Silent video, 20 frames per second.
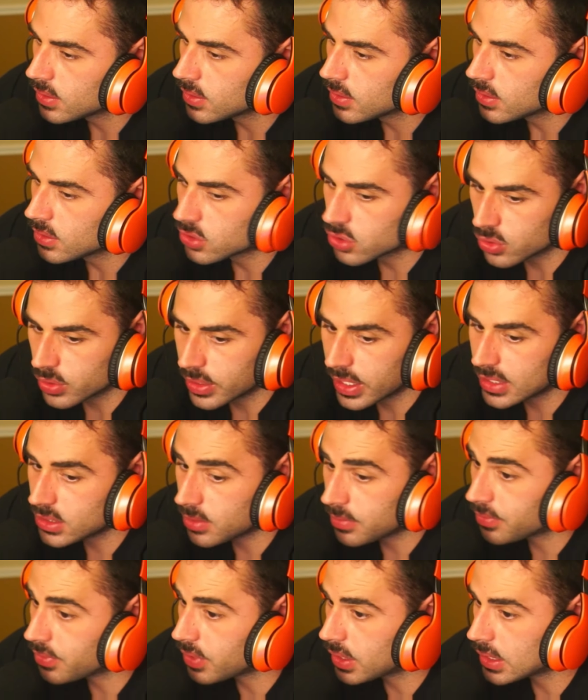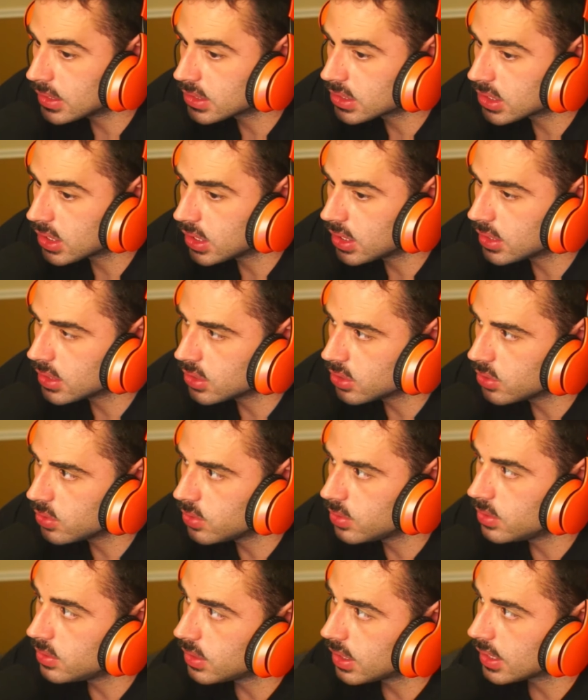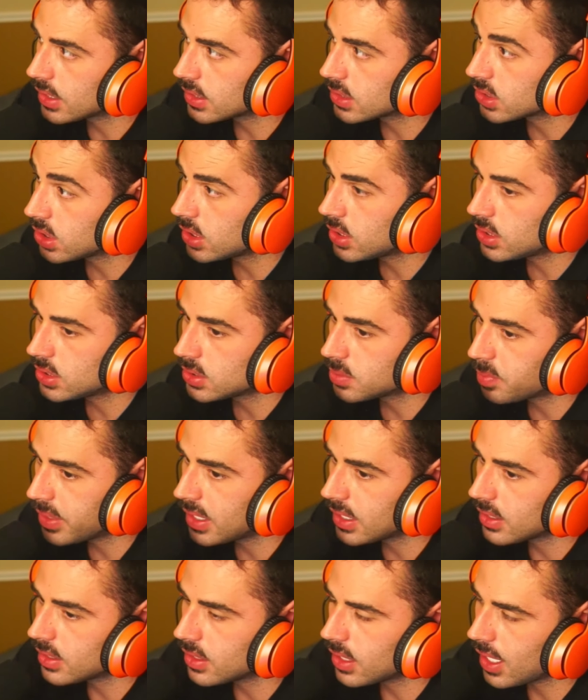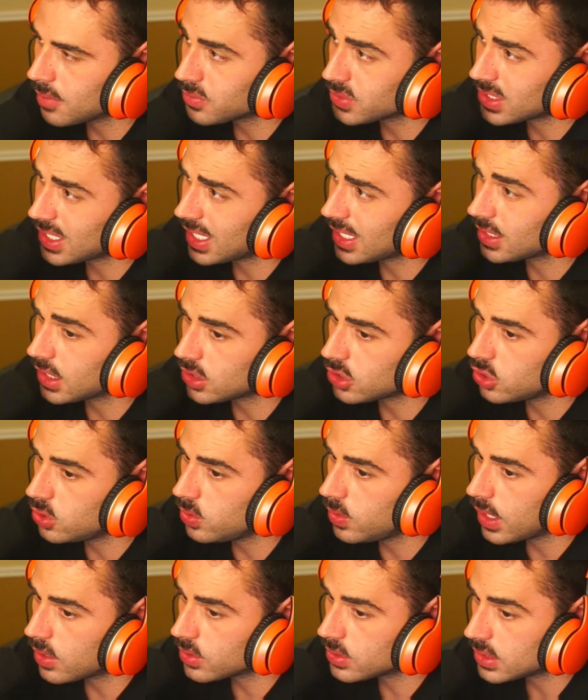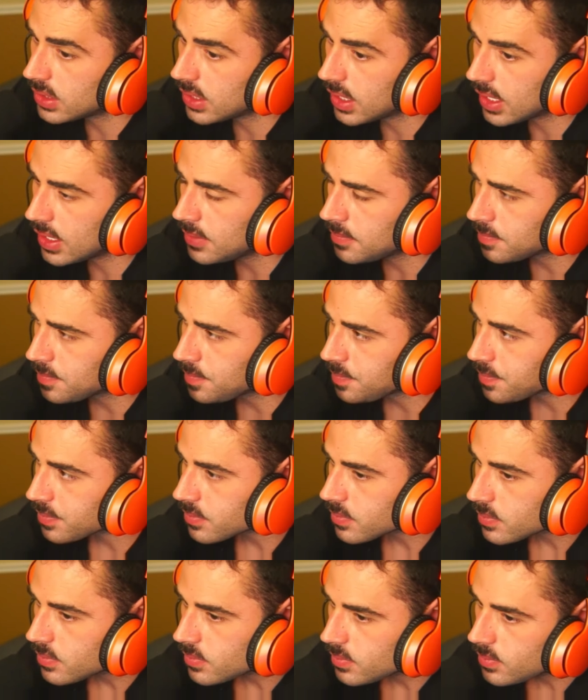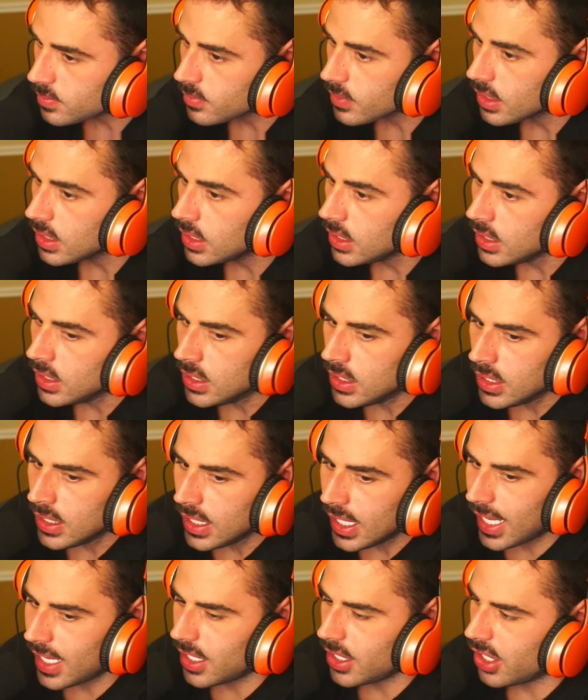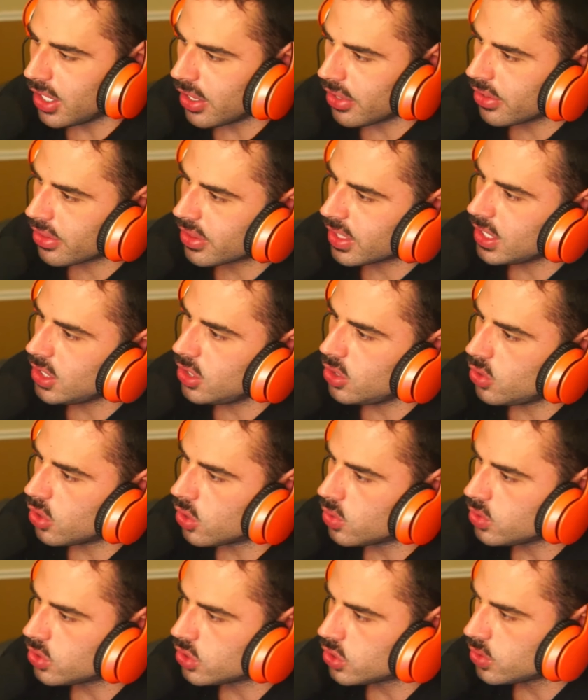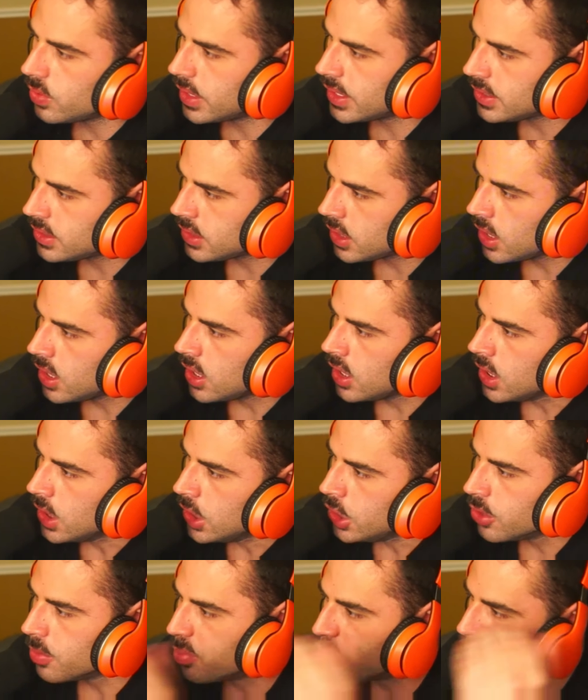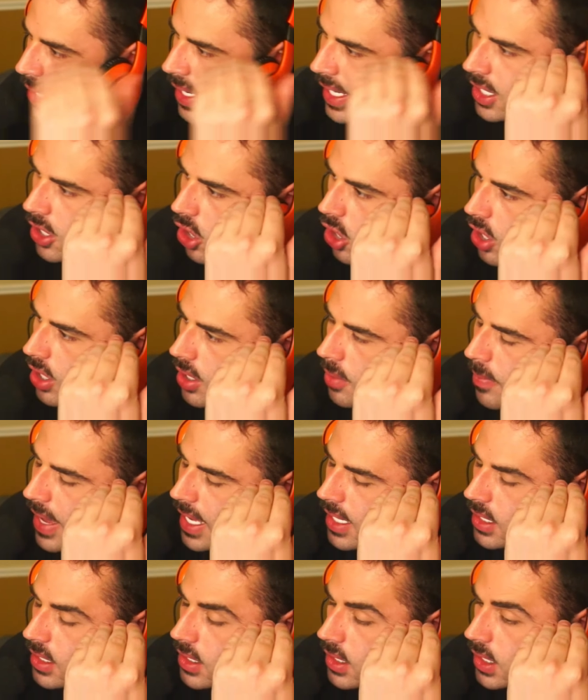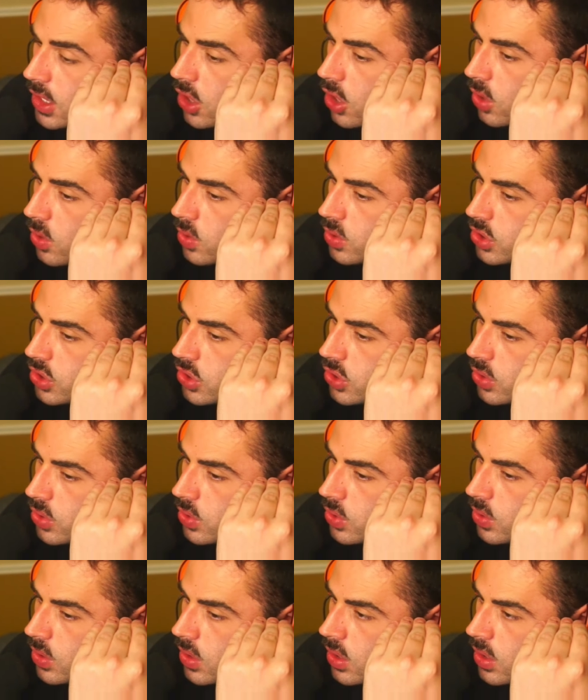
So get some fucking sun, dude. Like sun is big. I'm saying like 2 hours a day. And another thing you don't do is your brain automatically goes to